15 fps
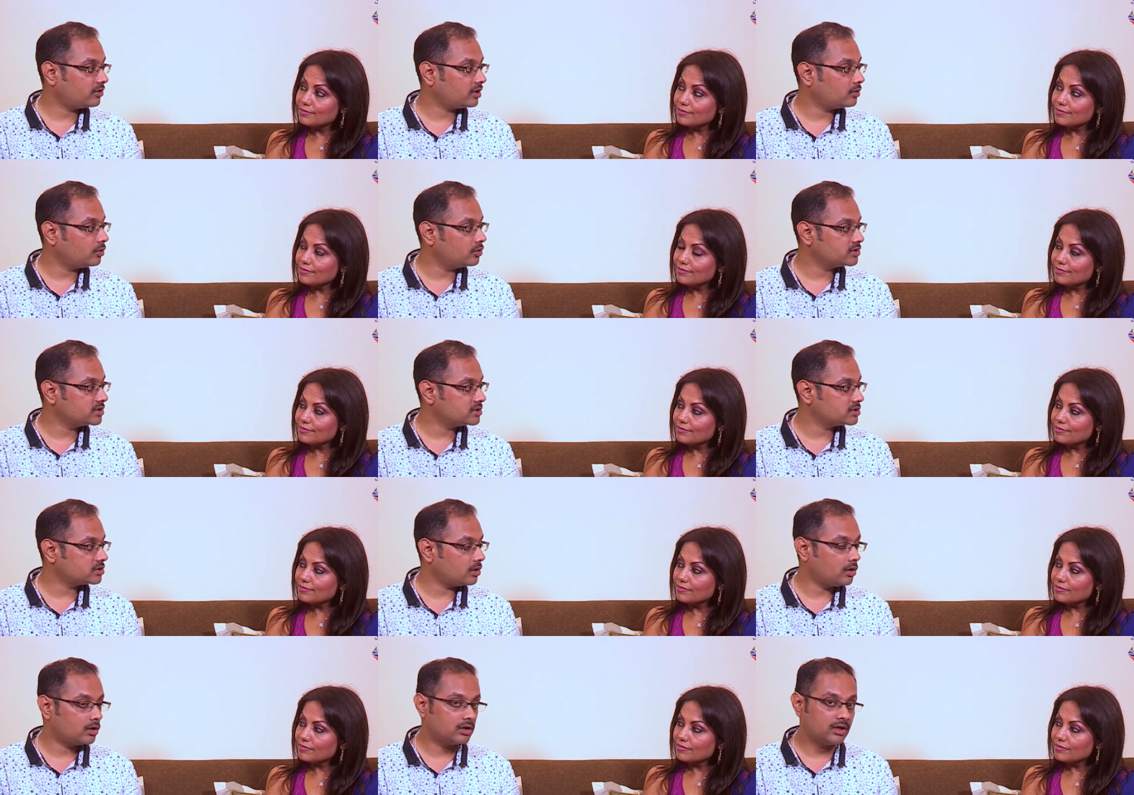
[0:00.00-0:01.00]
Speaker 1: for our courses
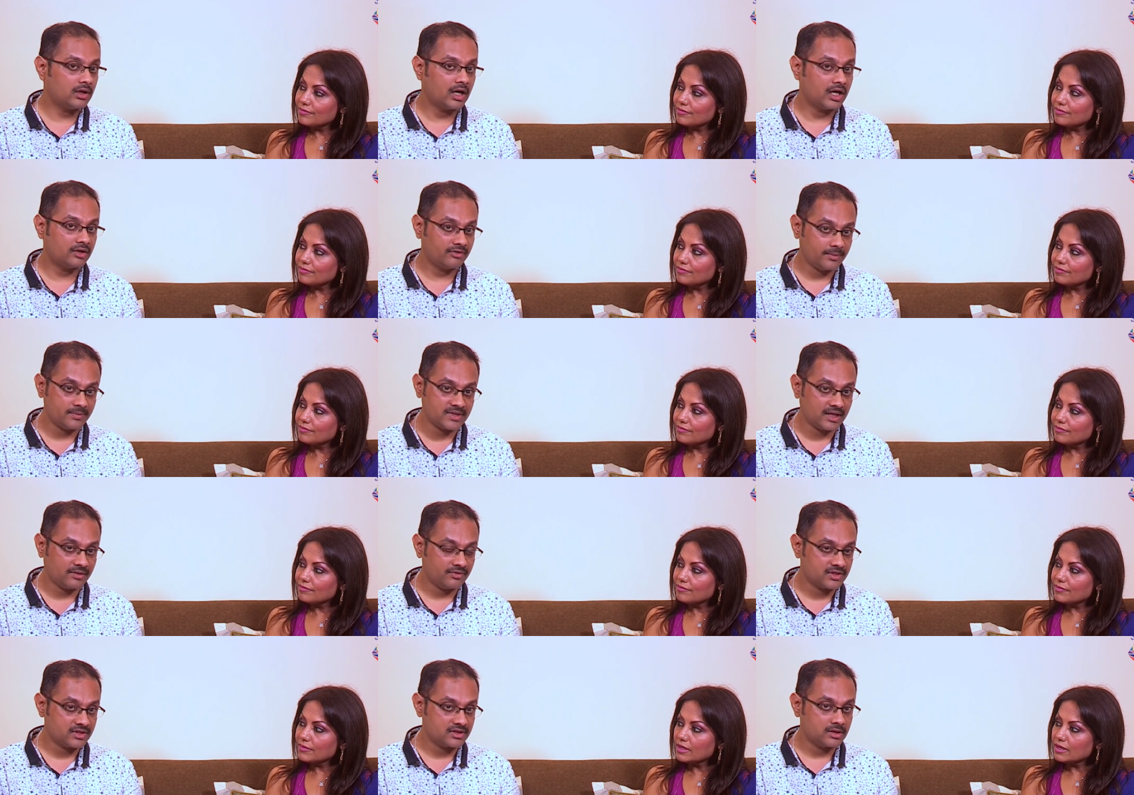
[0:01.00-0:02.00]
on our
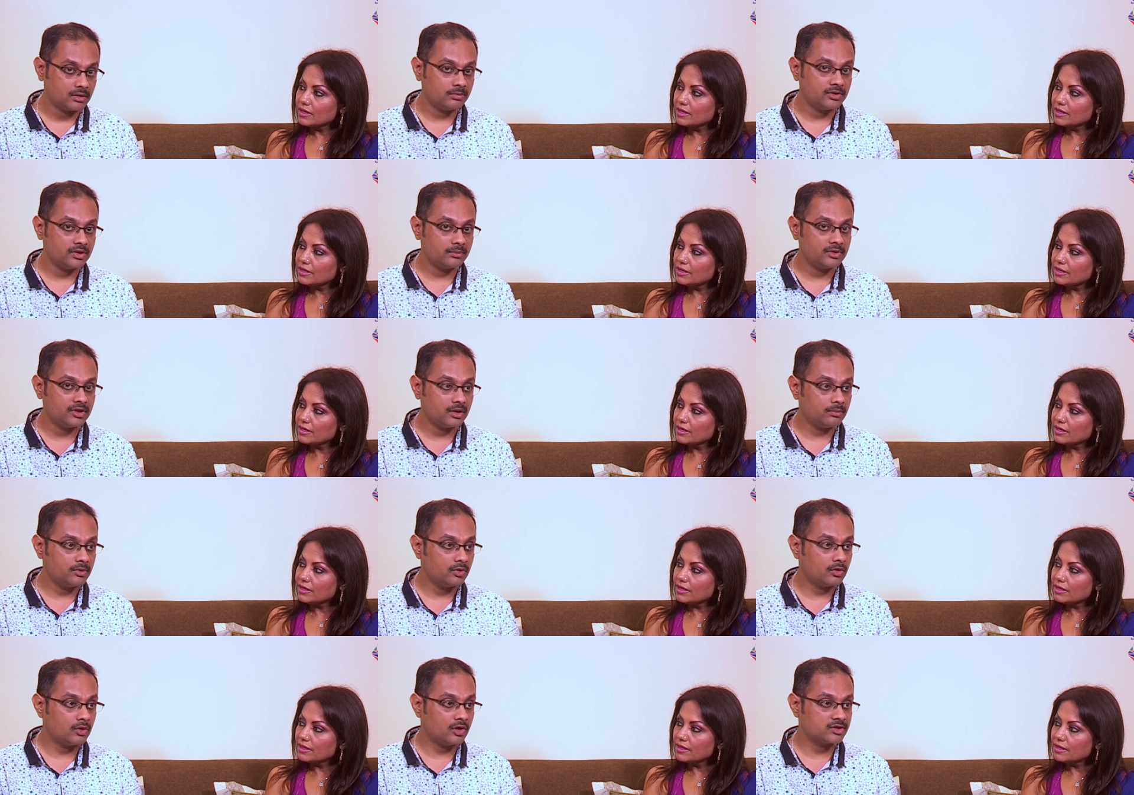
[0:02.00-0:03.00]
website, which is w w
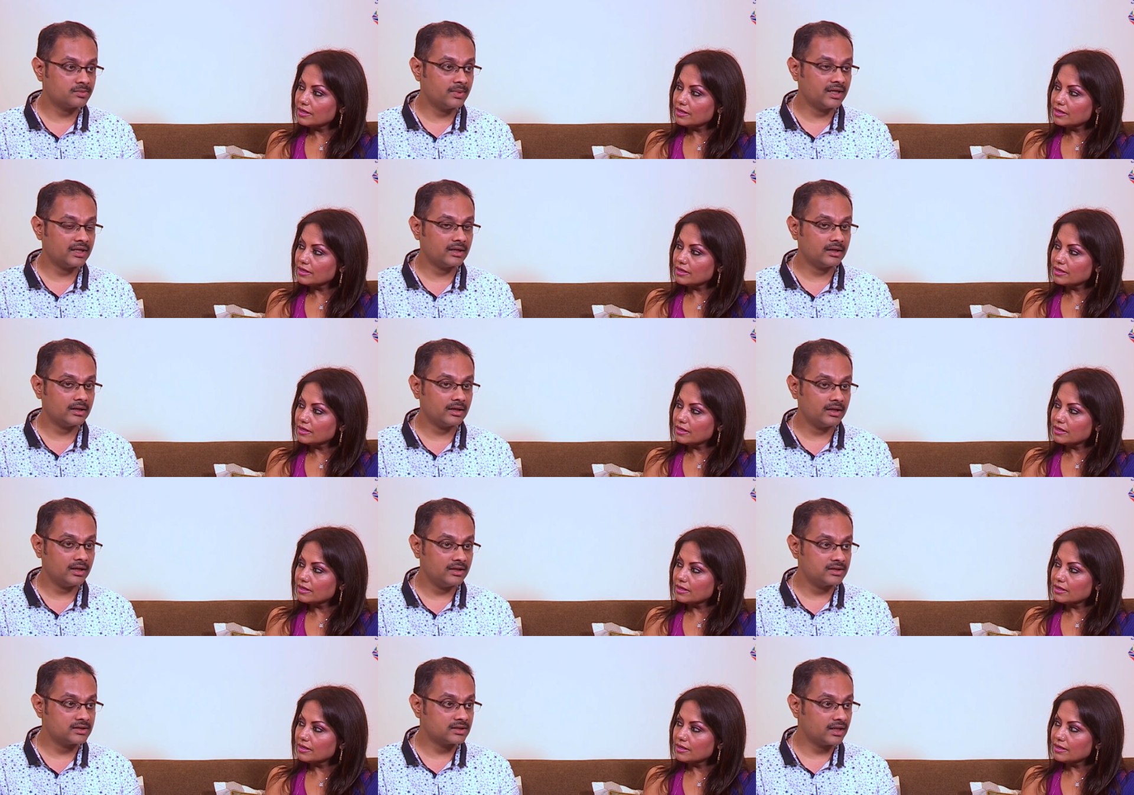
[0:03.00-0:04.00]
w dot cosmic
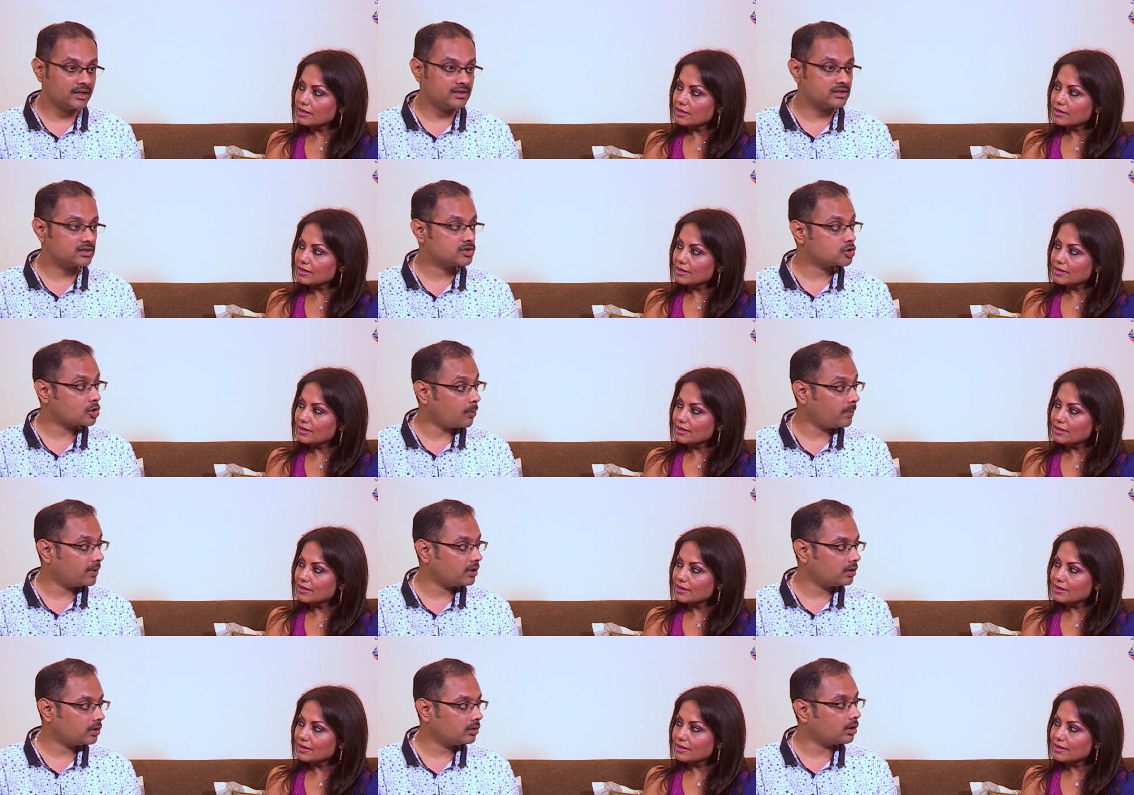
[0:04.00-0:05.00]
insights shop
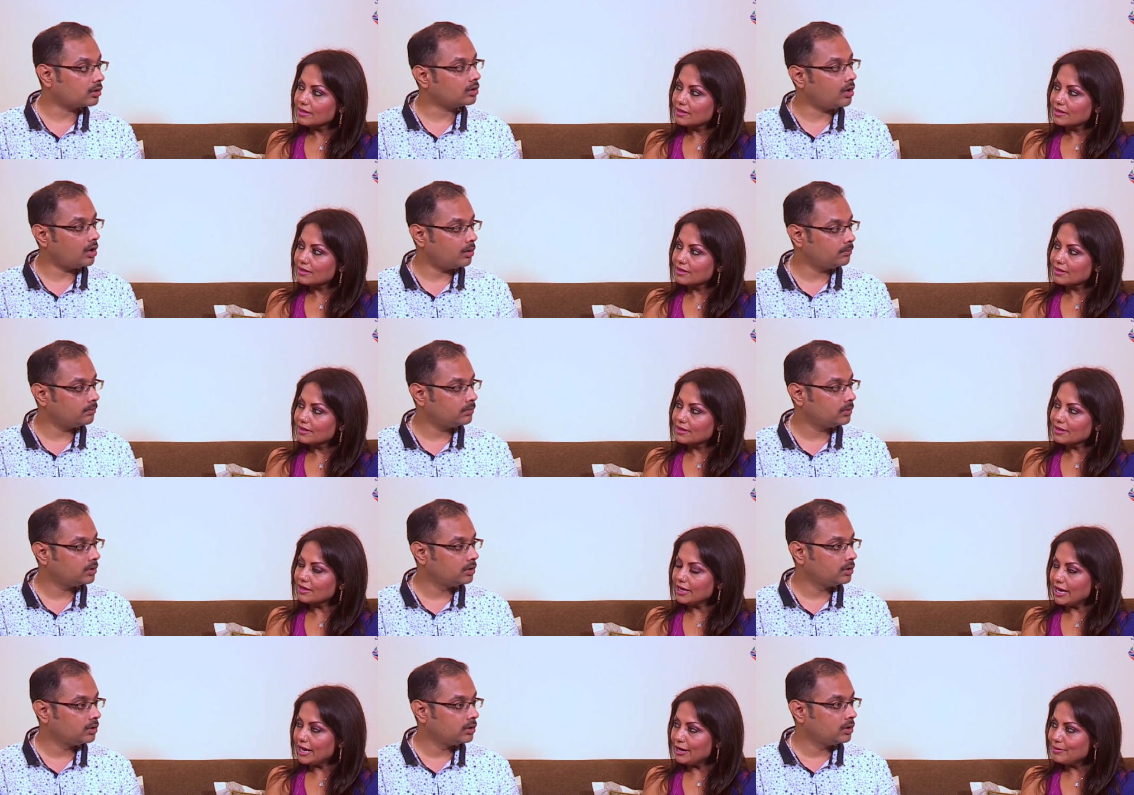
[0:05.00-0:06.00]
dot com,
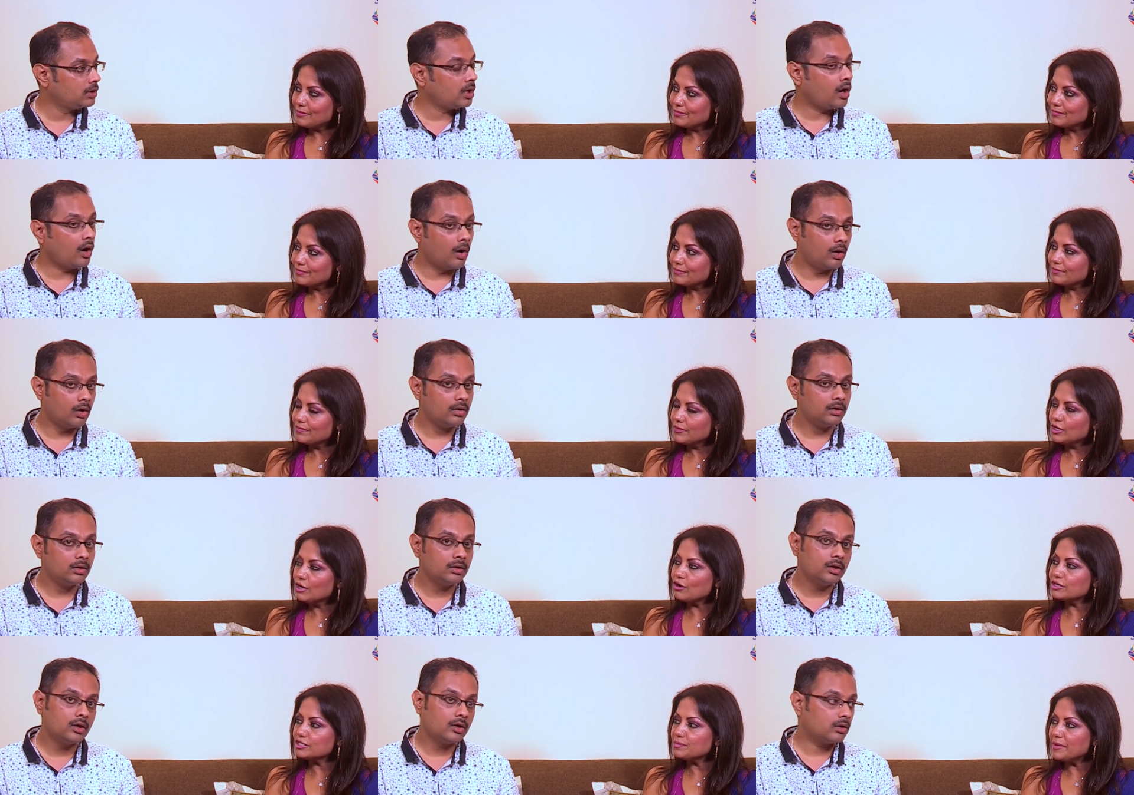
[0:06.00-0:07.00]
Speaker 2: okay, or
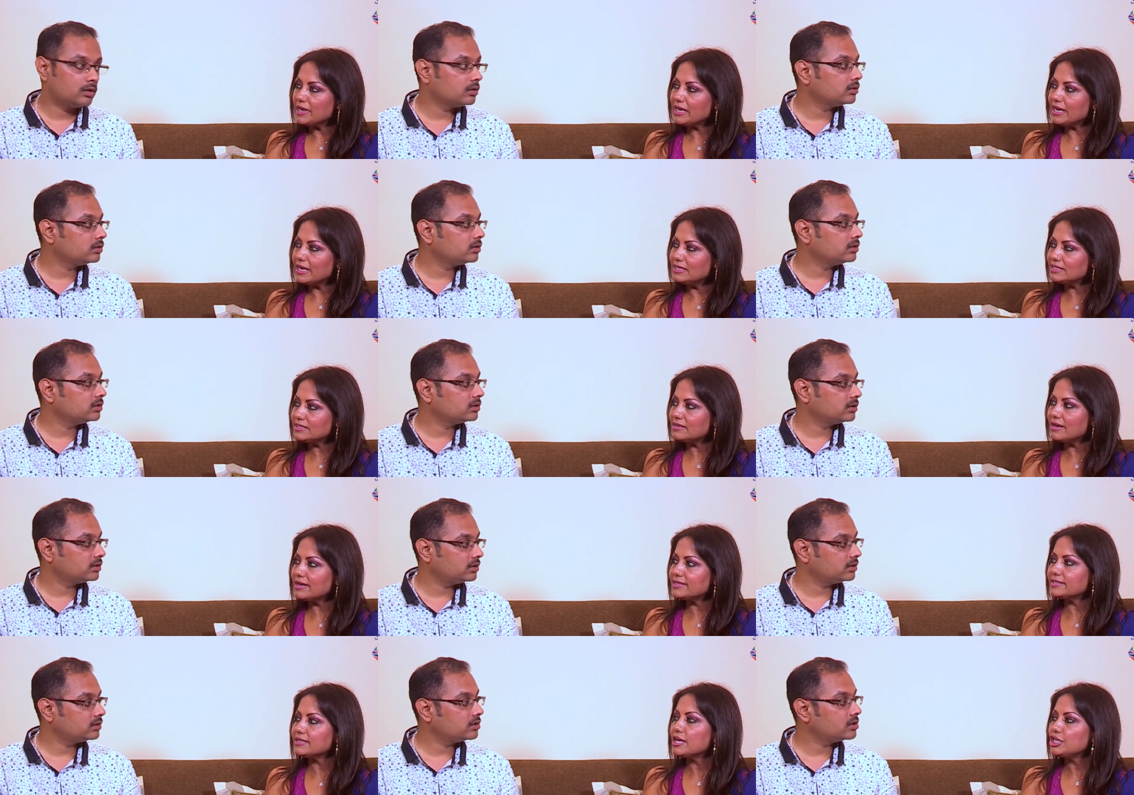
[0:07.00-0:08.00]
cosmic
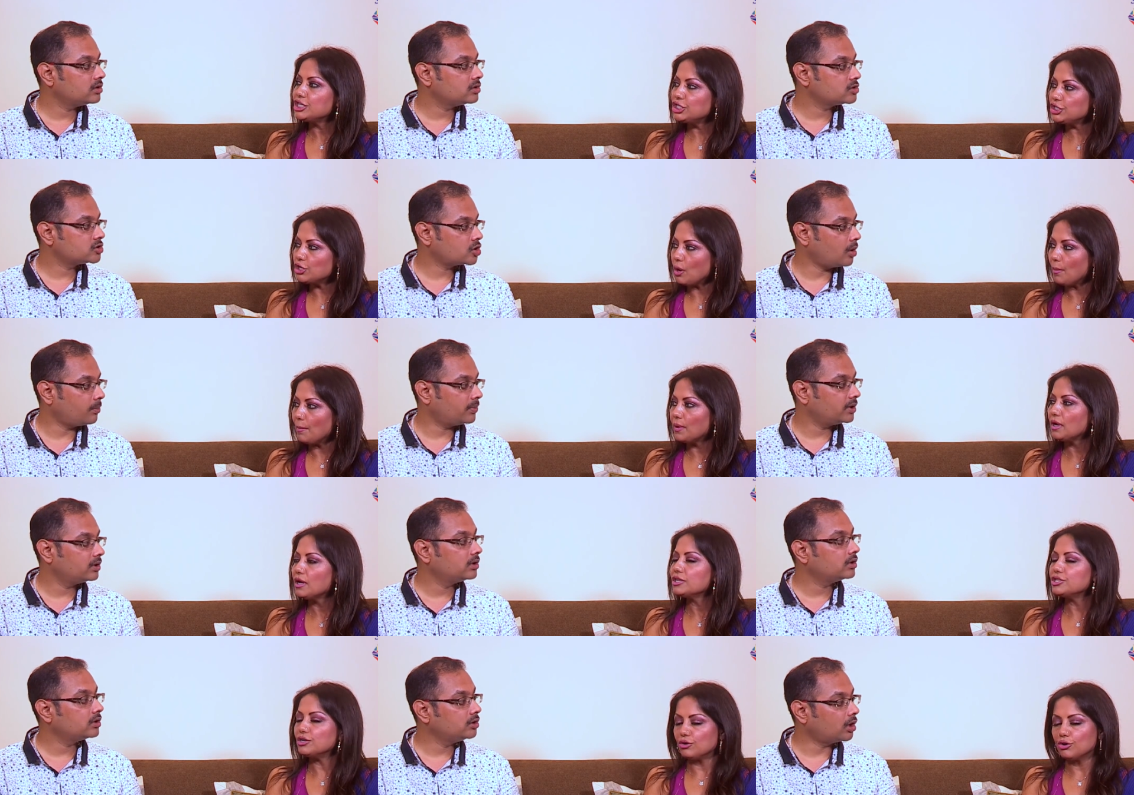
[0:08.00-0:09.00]
insights shop
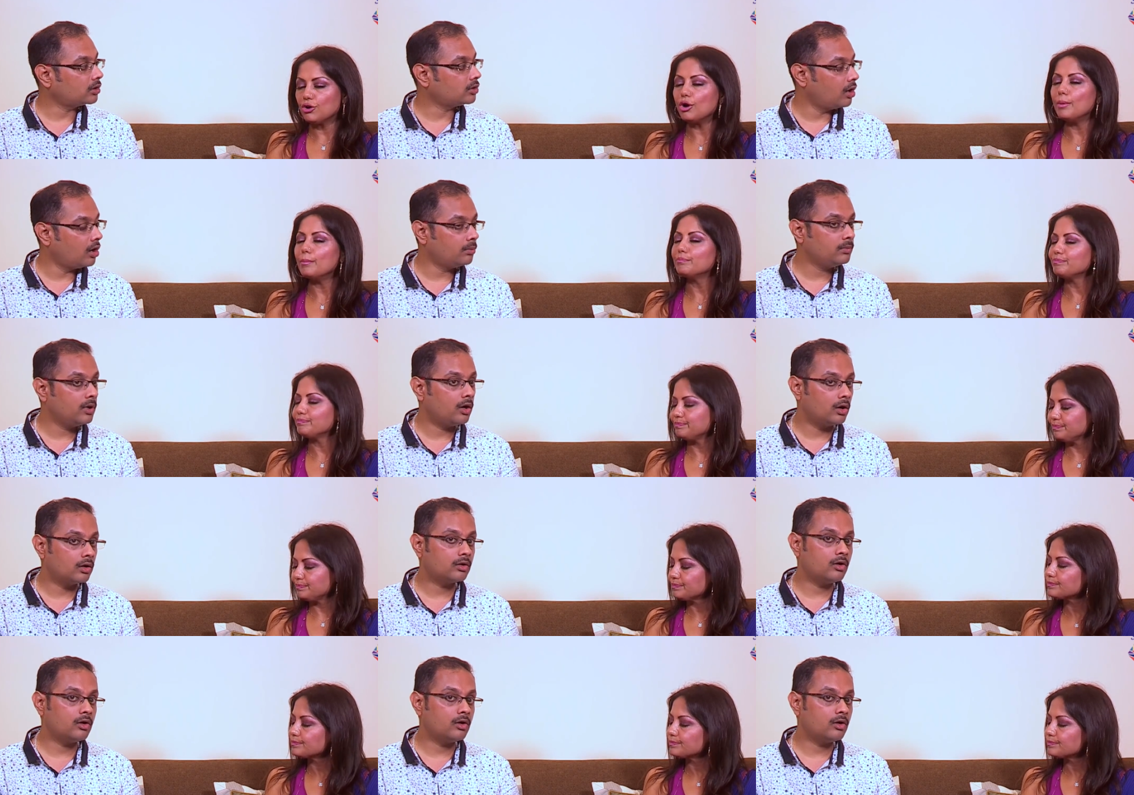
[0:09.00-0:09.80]
dot com or